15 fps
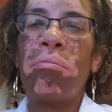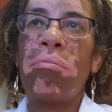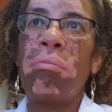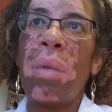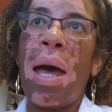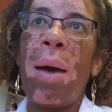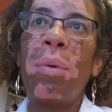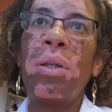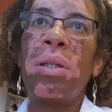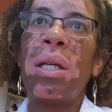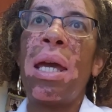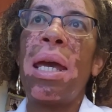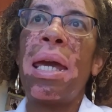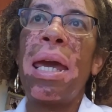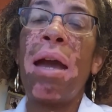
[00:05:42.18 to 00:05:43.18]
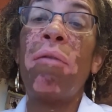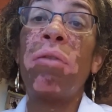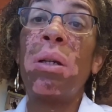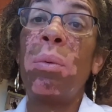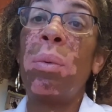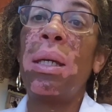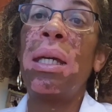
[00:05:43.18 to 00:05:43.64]
I would say
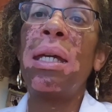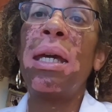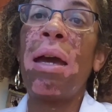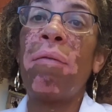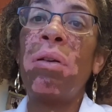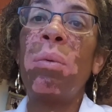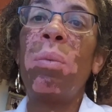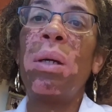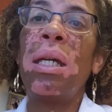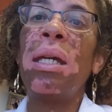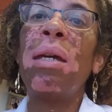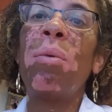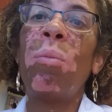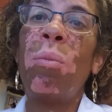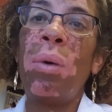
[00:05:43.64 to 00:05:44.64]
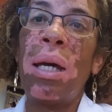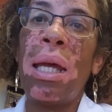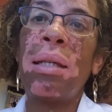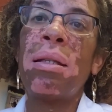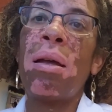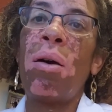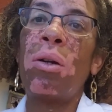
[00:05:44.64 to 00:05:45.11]
every week,
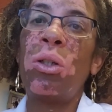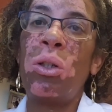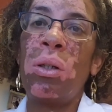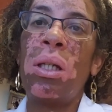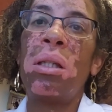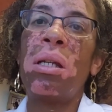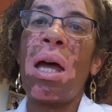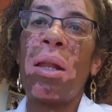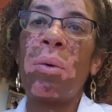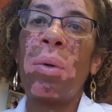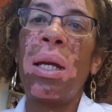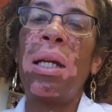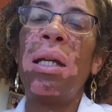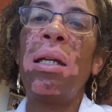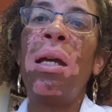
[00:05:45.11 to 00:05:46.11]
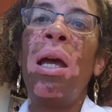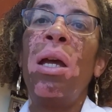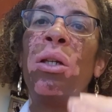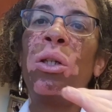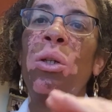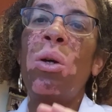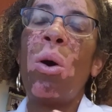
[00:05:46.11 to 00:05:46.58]
as long as you can tolerate it.
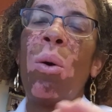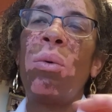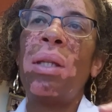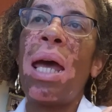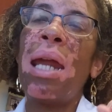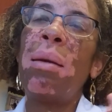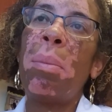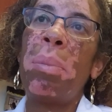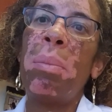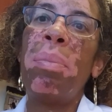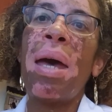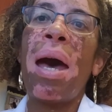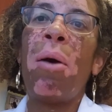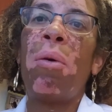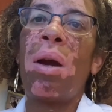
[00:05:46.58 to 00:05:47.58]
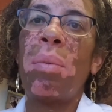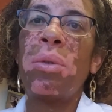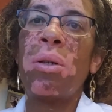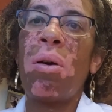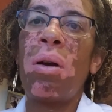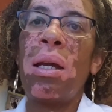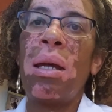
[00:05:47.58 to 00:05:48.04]
You go, not up in power, I'm
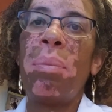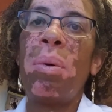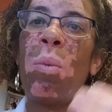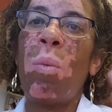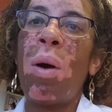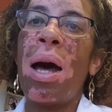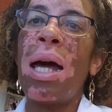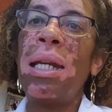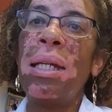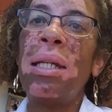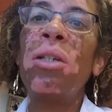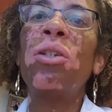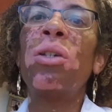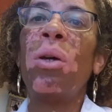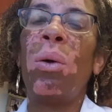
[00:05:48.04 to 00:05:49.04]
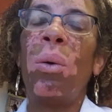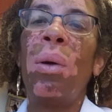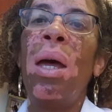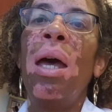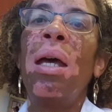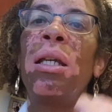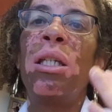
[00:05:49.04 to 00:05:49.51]
sorry, up in wattage. So
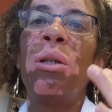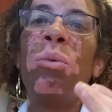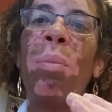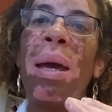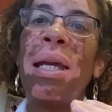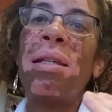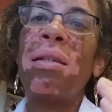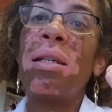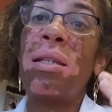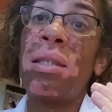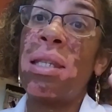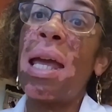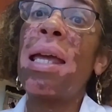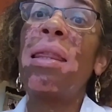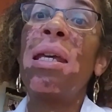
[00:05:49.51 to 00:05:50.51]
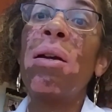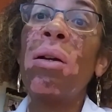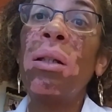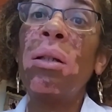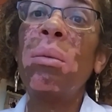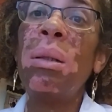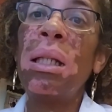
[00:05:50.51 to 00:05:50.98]
you may just stay there
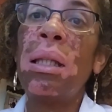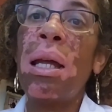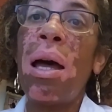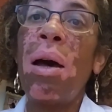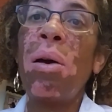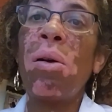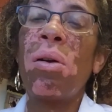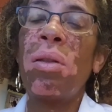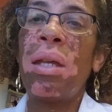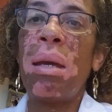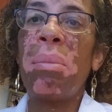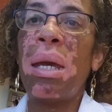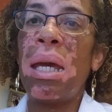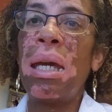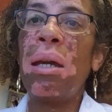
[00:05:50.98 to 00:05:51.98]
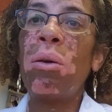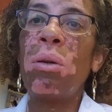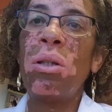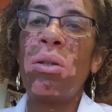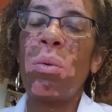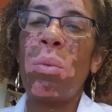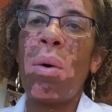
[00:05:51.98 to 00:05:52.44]
a little bit longer. They may
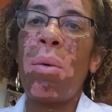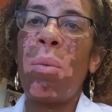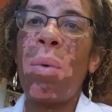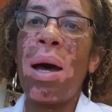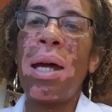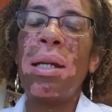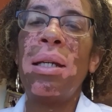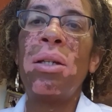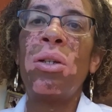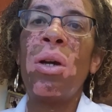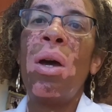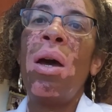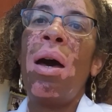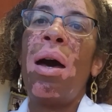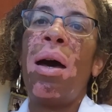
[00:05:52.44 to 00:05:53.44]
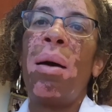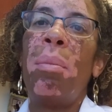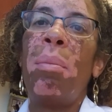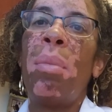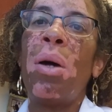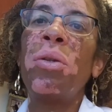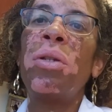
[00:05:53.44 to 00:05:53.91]
increase the wattage.
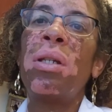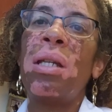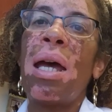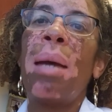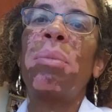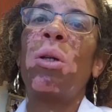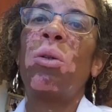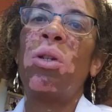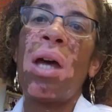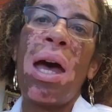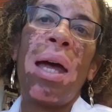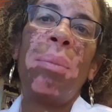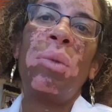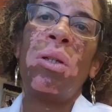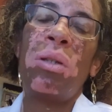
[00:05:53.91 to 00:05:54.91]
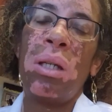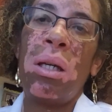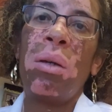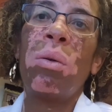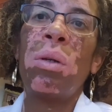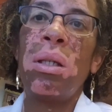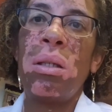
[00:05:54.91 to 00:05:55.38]
Most of the time, your time just
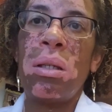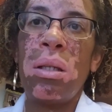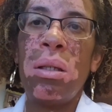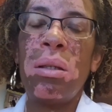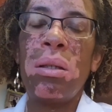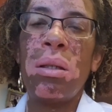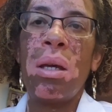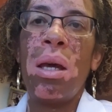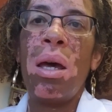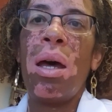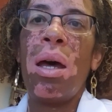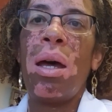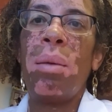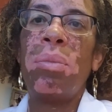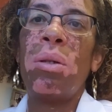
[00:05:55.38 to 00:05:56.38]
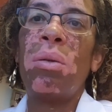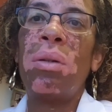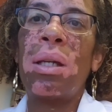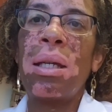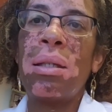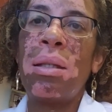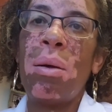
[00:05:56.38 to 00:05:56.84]
increases. So
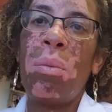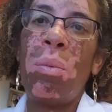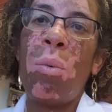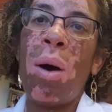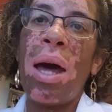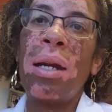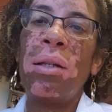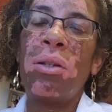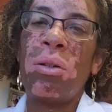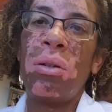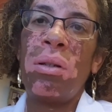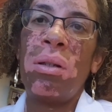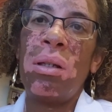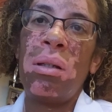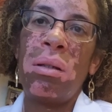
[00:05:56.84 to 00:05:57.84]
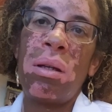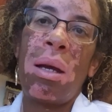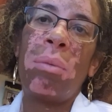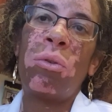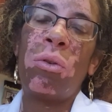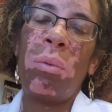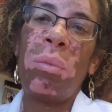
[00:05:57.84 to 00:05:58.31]
because the wattage
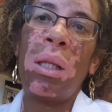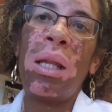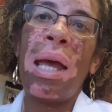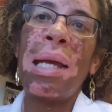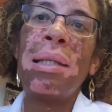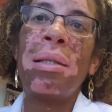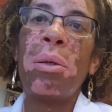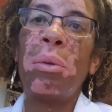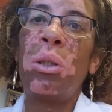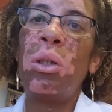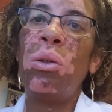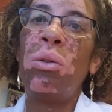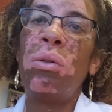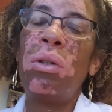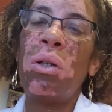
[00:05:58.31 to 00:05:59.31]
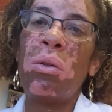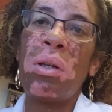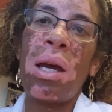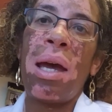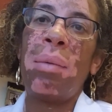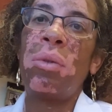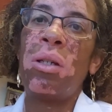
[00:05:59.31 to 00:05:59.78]
comes from the light, so your
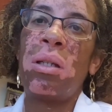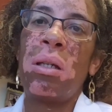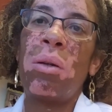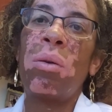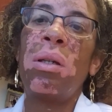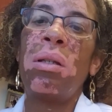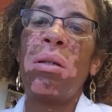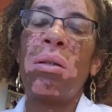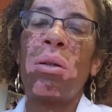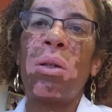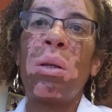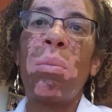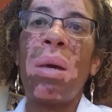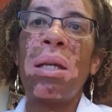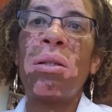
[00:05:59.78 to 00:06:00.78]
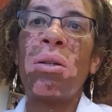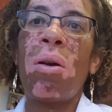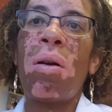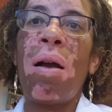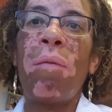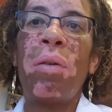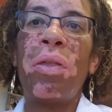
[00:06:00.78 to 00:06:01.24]
time just increases. So you may
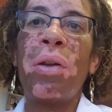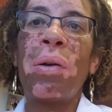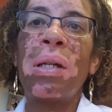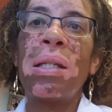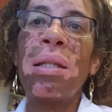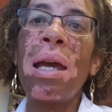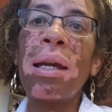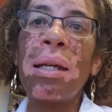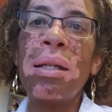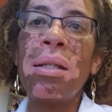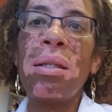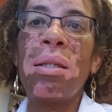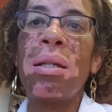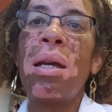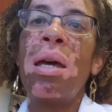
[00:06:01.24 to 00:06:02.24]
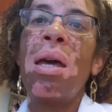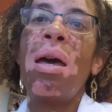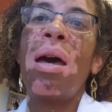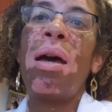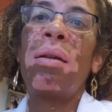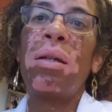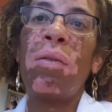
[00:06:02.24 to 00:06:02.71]
start off with 30 seconds
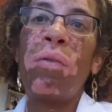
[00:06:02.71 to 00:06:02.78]
your